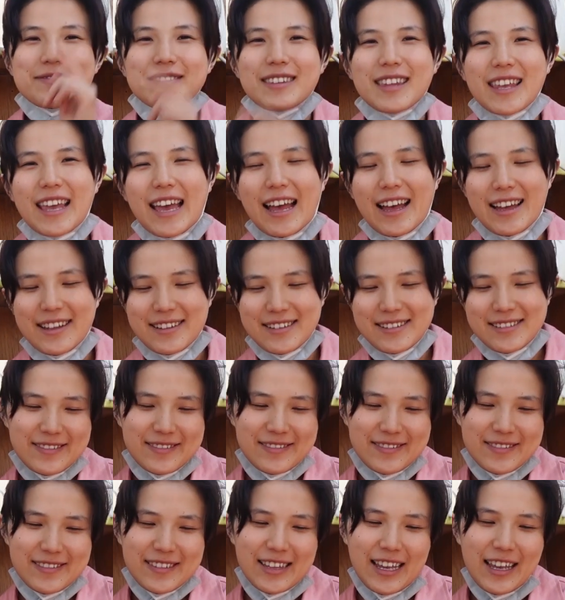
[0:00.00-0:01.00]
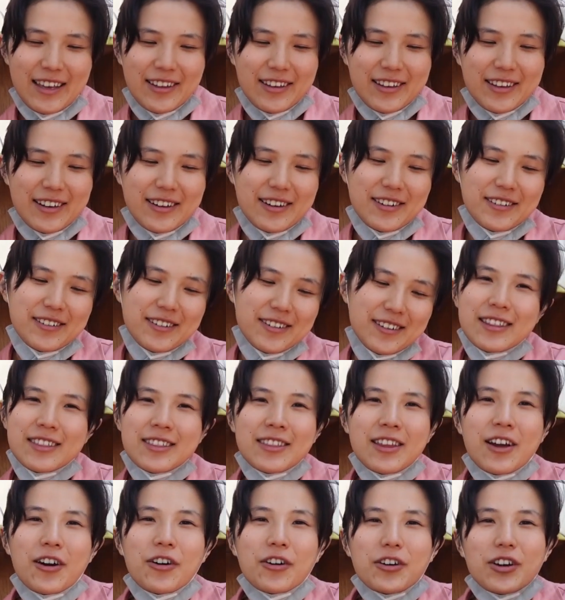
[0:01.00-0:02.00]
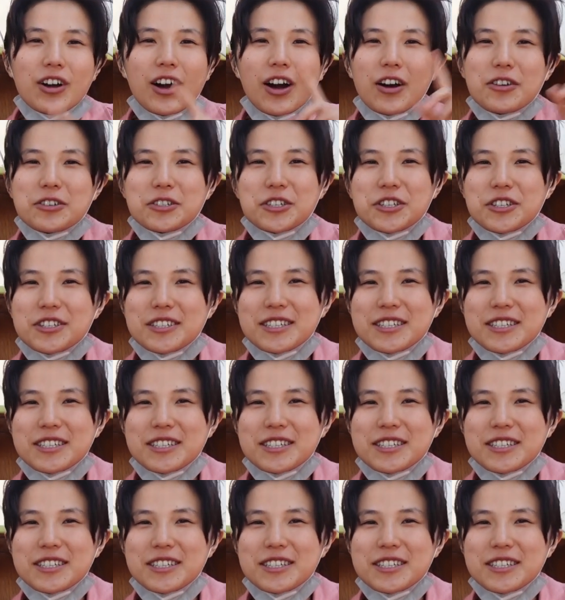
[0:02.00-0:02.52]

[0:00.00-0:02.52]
Yeah, there you go. No culture